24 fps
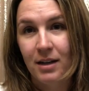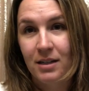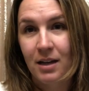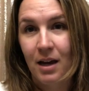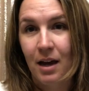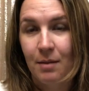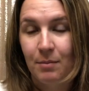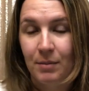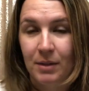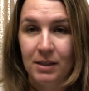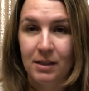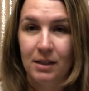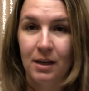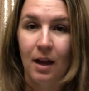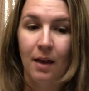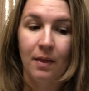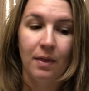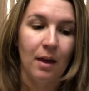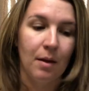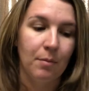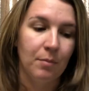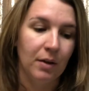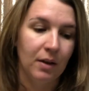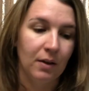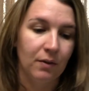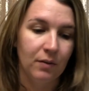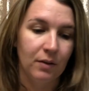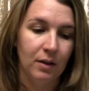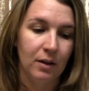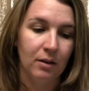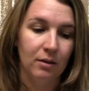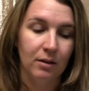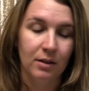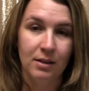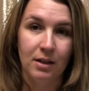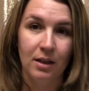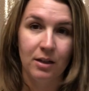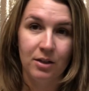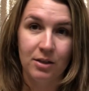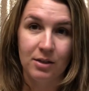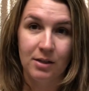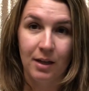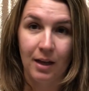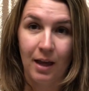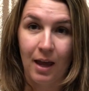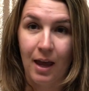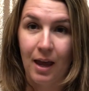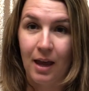time is not that big of a deal because I just
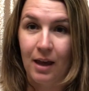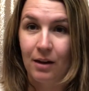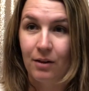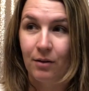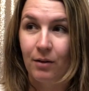like hang